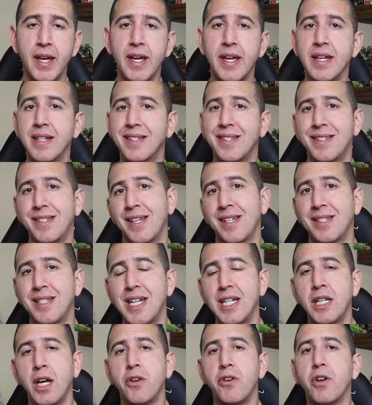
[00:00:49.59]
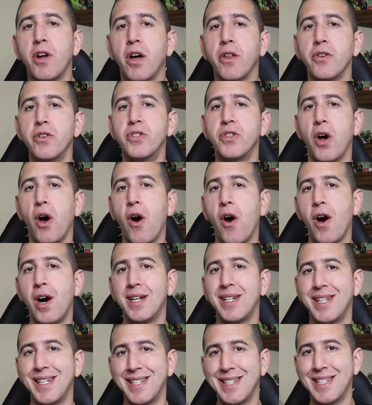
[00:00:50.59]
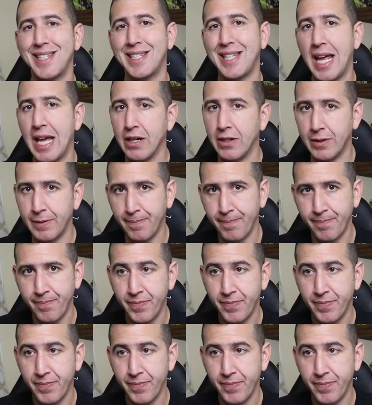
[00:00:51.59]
is $1,600 on sale.